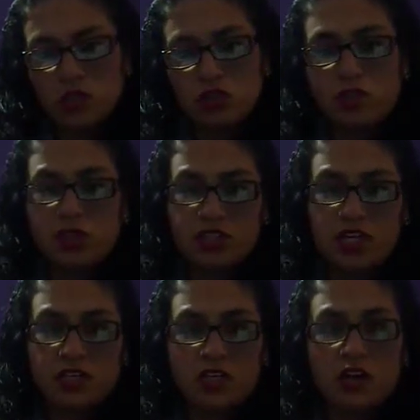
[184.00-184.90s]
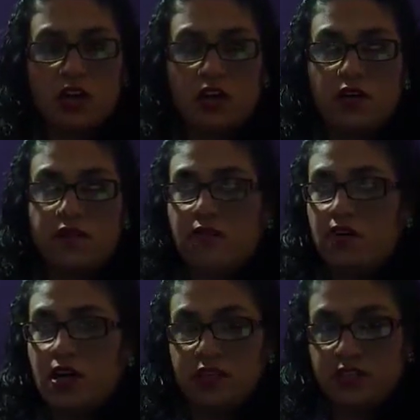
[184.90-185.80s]
protect of
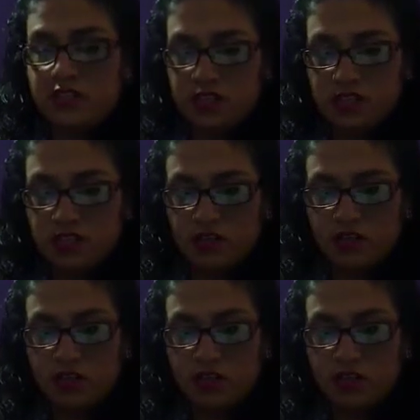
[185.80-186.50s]
a disaster.